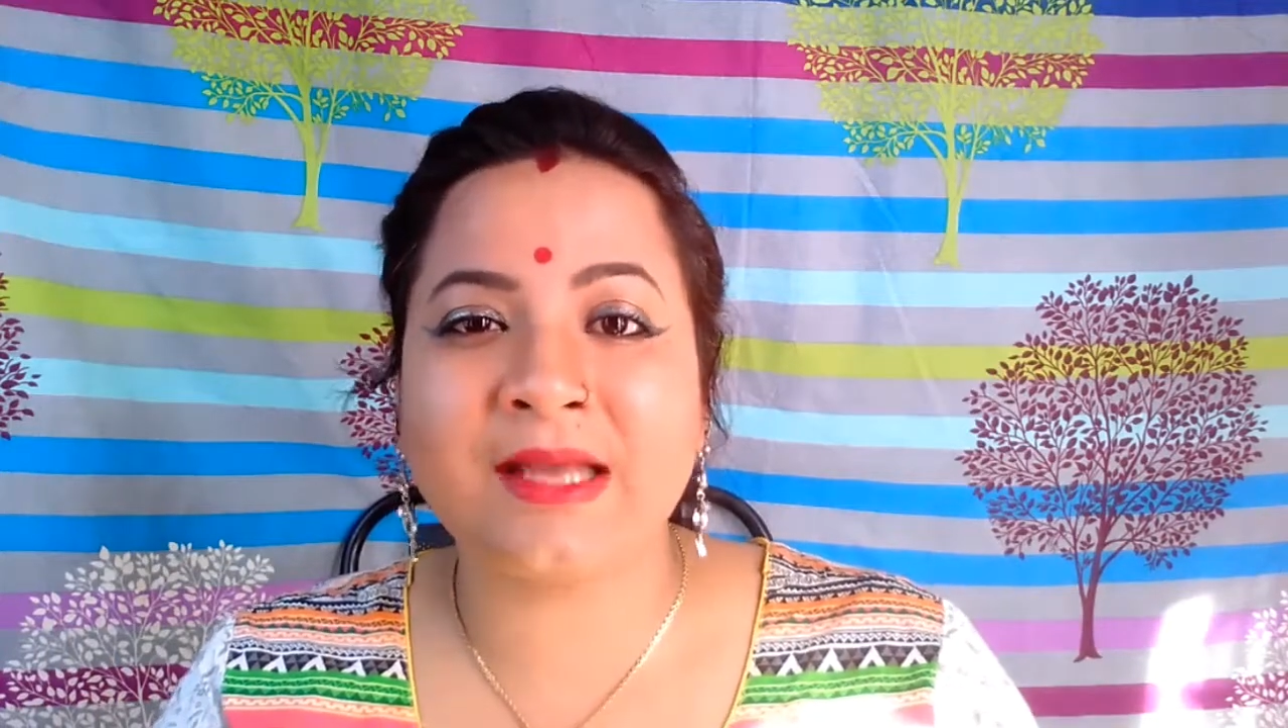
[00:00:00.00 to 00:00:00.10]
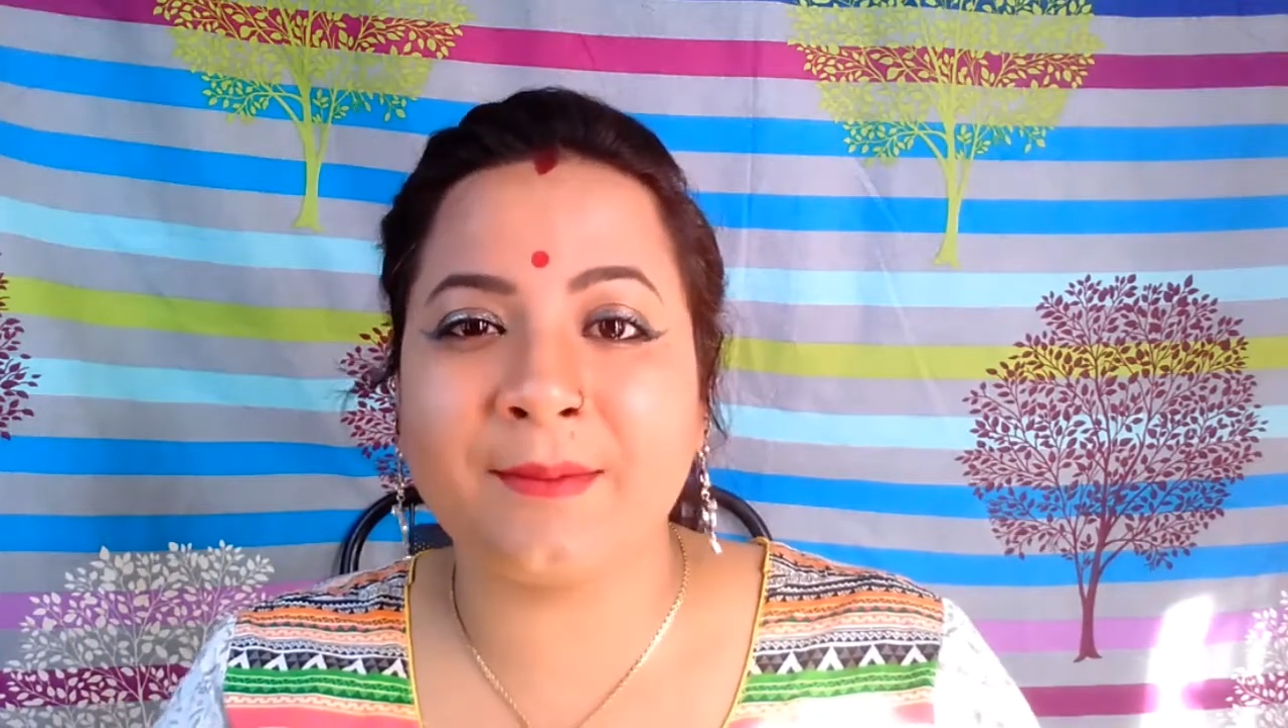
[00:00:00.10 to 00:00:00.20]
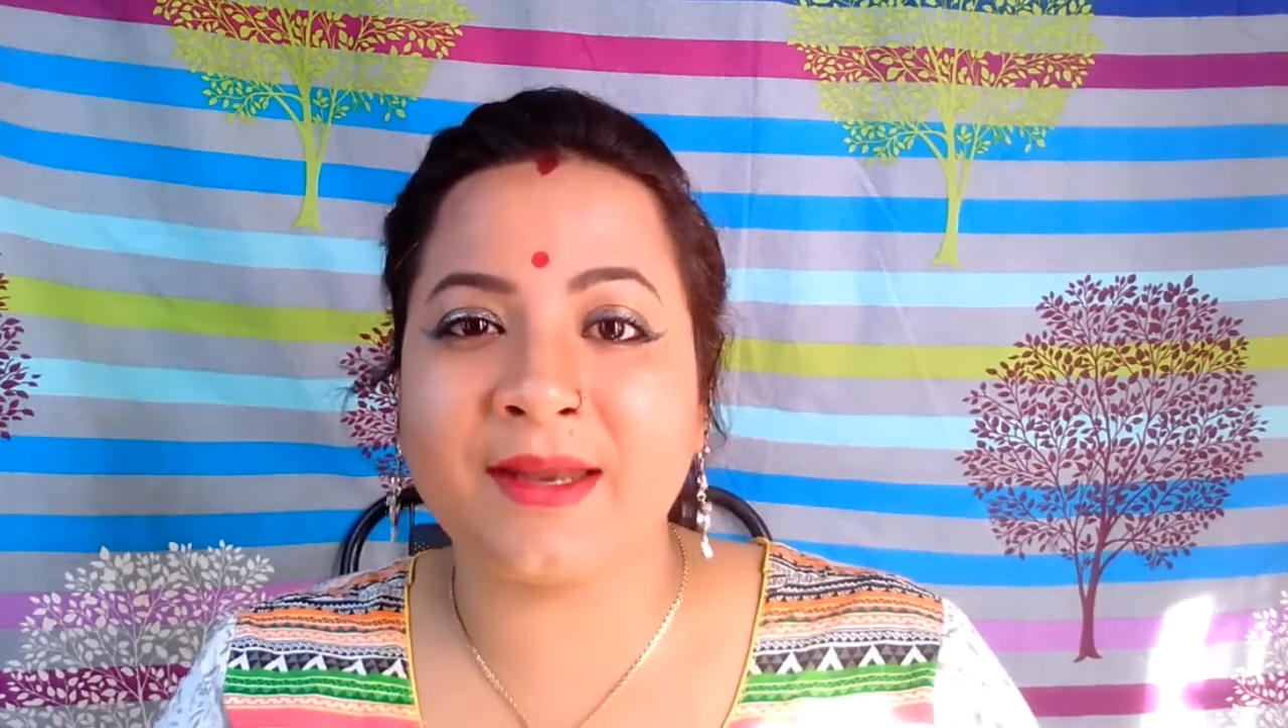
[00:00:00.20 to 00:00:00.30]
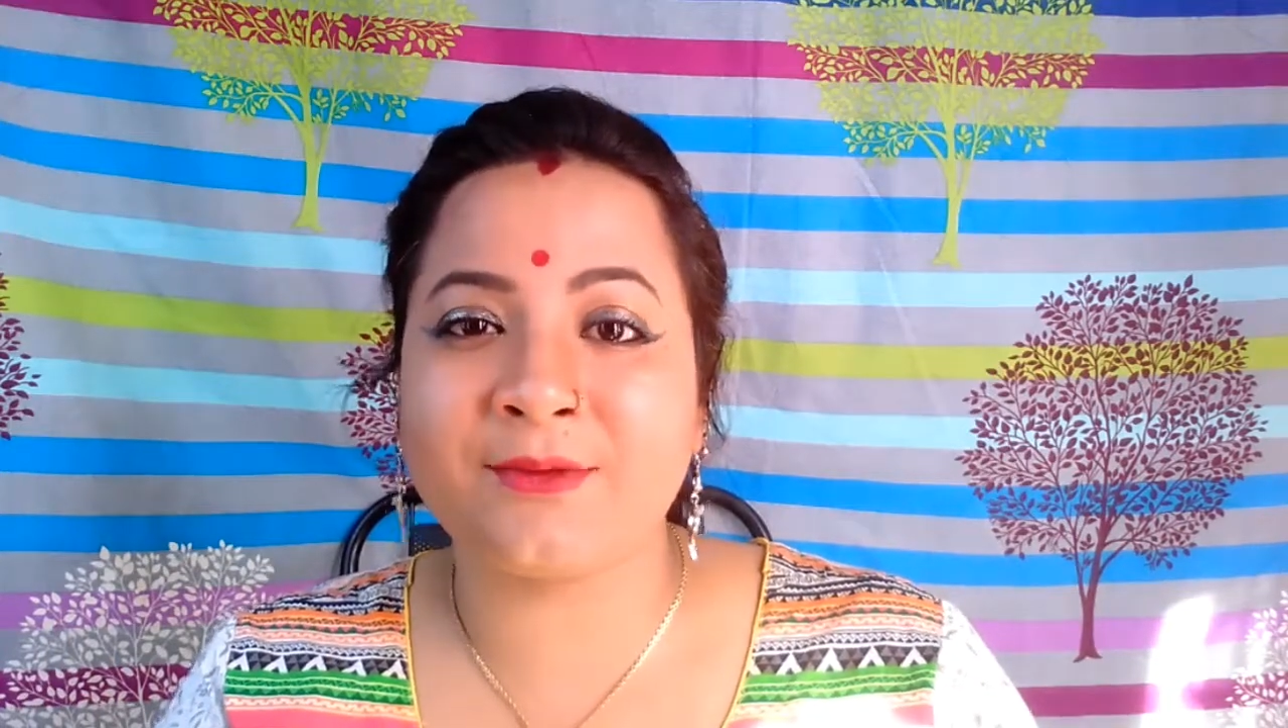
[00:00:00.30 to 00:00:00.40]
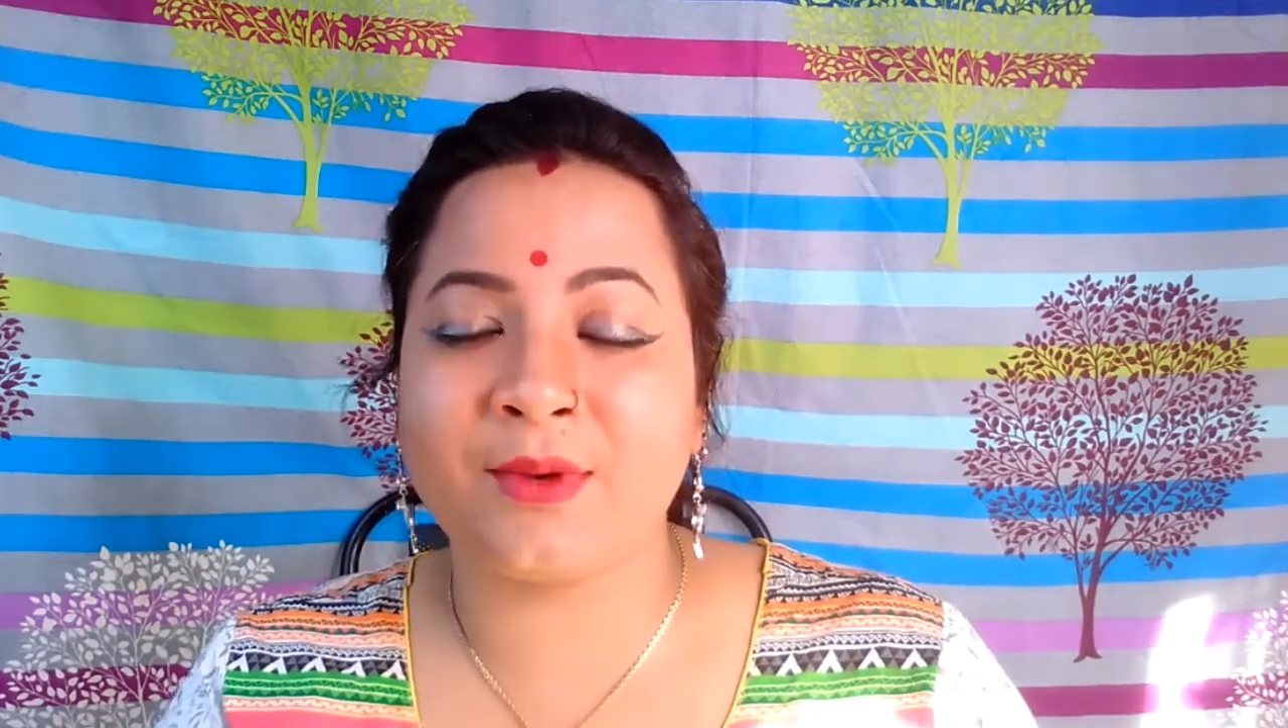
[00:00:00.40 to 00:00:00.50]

comment